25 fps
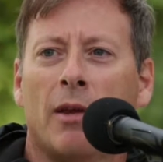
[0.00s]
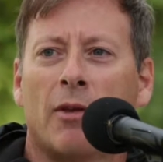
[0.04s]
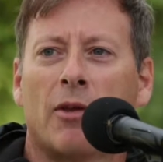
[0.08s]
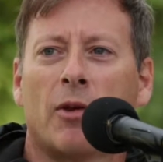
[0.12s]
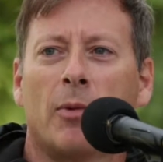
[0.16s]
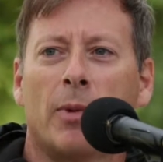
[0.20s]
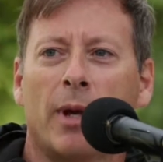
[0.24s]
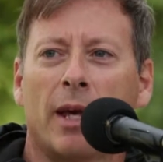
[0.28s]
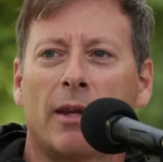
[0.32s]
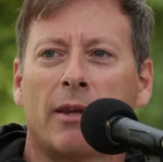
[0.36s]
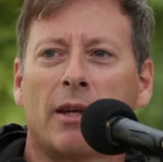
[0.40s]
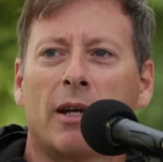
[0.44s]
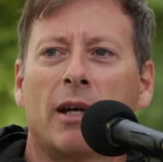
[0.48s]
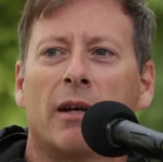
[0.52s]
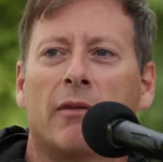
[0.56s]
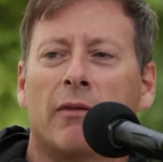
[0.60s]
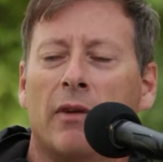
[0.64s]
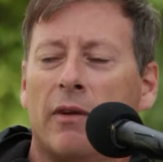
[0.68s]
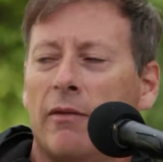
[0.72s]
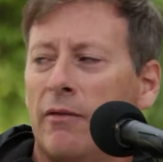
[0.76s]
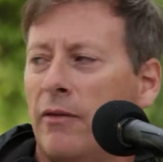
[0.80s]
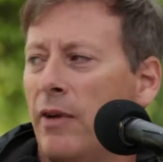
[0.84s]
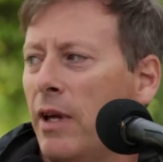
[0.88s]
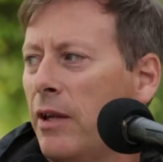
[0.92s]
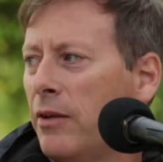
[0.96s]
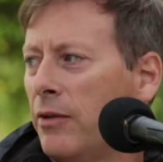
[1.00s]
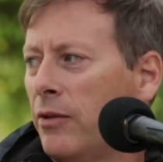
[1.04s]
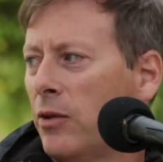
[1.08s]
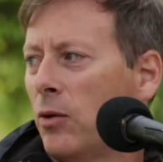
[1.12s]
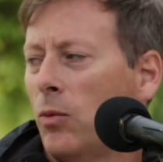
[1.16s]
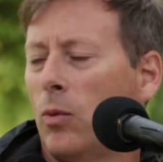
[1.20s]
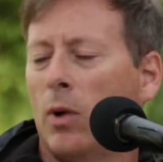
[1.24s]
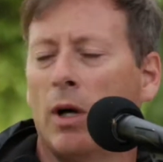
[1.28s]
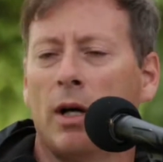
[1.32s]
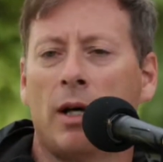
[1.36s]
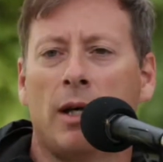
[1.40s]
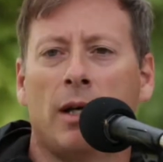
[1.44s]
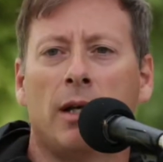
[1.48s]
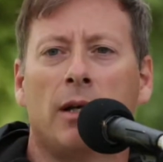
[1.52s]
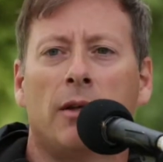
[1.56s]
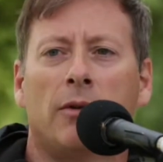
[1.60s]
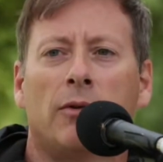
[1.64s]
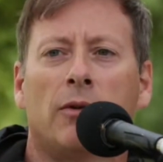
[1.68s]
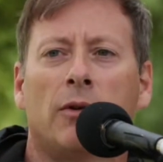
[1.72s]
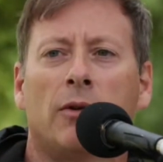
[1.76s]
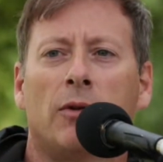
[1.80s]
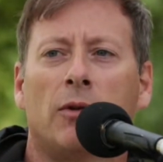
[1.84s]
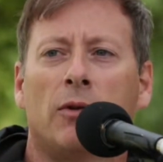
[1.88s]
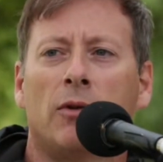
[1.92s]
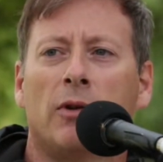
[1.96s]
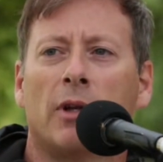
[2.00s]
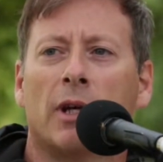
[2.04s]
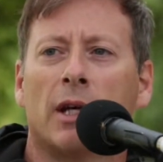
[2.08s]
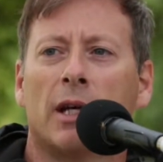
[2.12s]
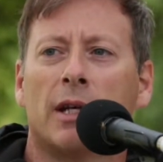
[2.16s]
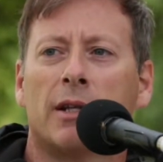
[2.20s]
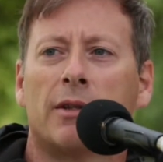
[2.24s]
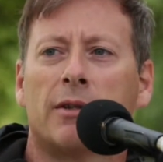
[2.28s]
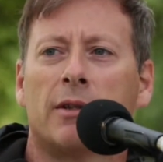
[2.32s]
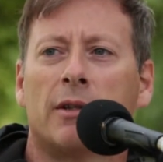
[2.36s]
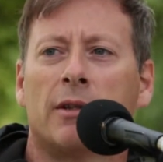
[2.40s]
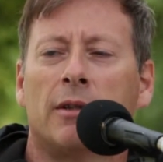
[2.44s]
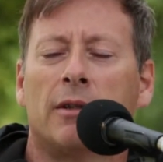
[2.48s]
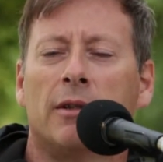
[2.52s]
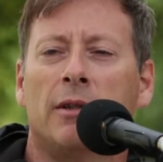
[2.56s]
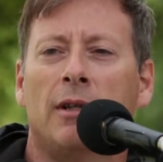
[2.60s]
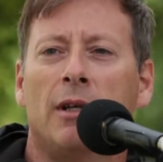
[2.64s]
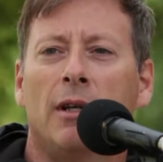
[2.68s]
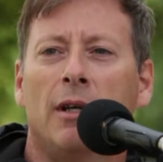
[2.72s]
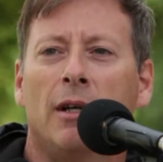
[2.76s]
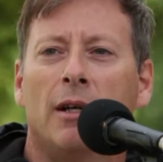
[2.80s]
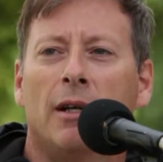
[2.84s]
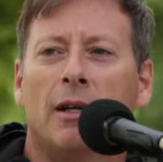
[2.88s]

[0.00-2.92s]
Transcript: so we had to kind of invent a way to do that, and